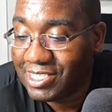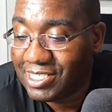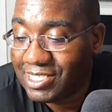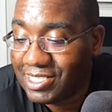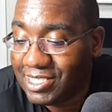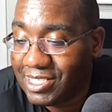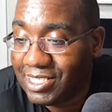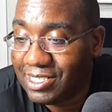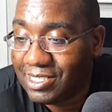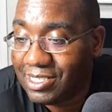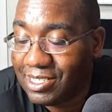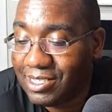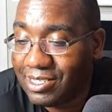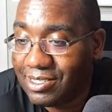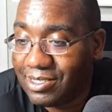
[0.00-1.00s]

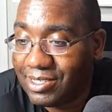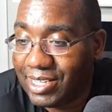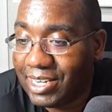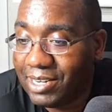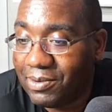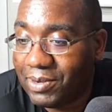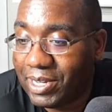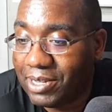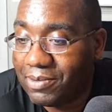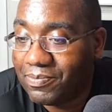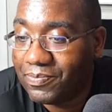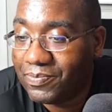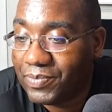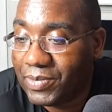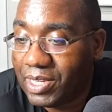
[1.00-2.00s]
Uh, anyway.
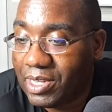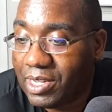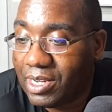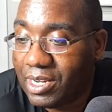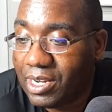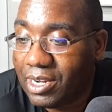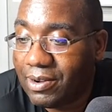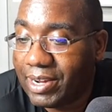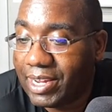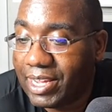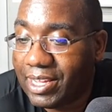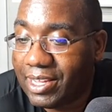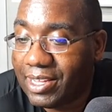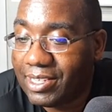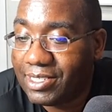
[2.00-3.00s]
All right,
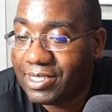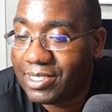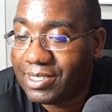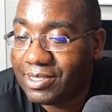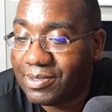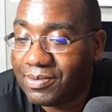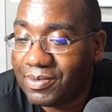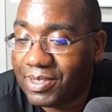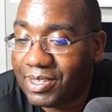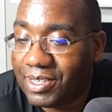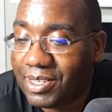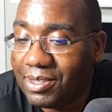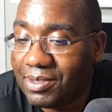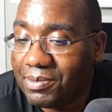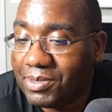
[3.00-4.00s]
guys.
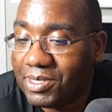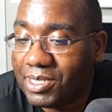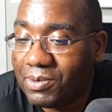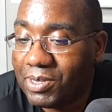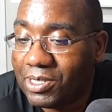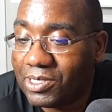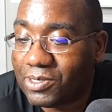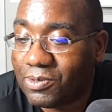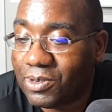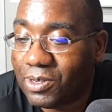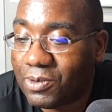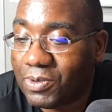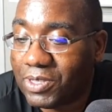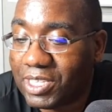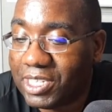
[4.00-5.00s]
Uh, let me see what else is going on
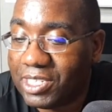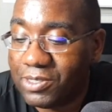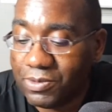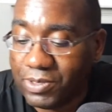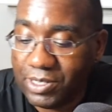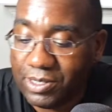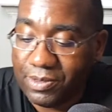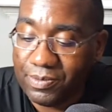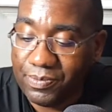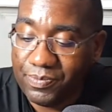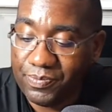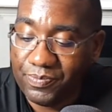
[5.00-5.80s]
with Israel.